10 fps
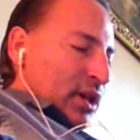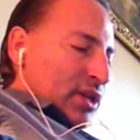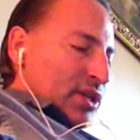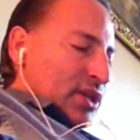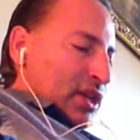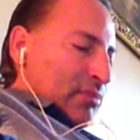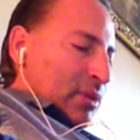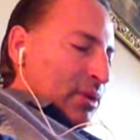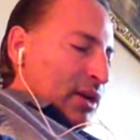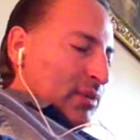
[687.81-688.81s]
sin
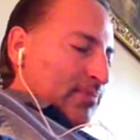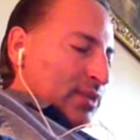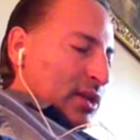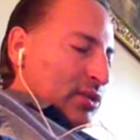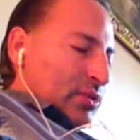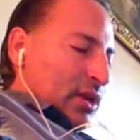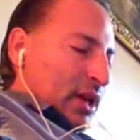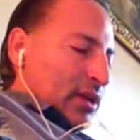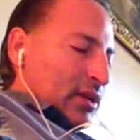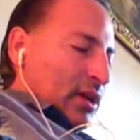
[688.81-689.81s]
may come to an
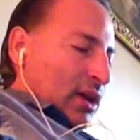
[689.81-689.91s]
end,